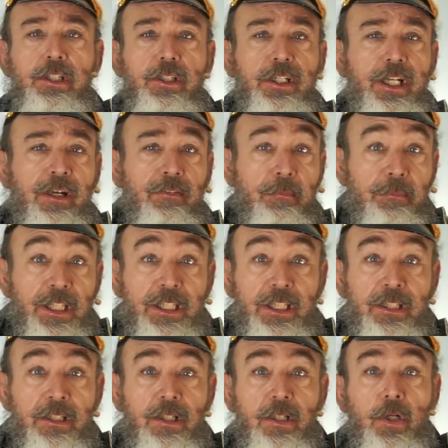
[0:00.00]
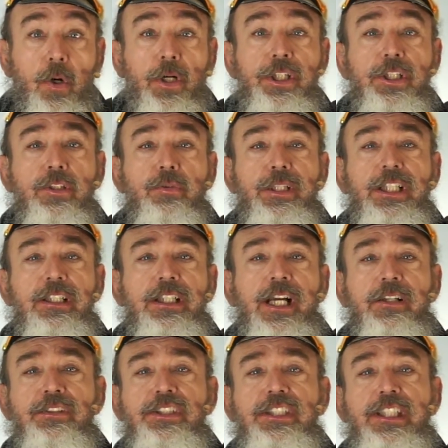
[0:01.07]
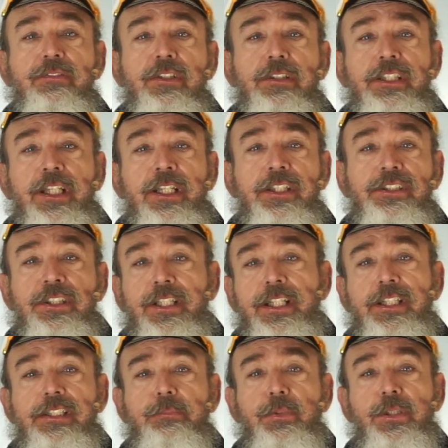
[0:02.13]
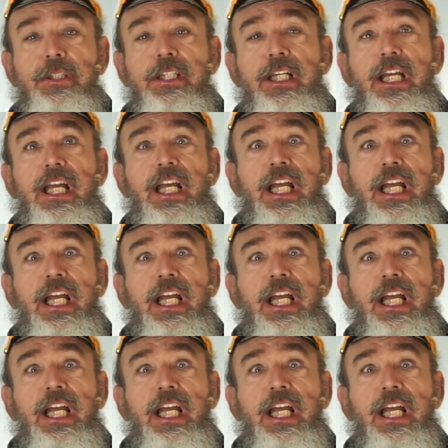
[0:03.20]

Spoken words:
you can have a meeting, or you can read aloud Stephen King's latest book,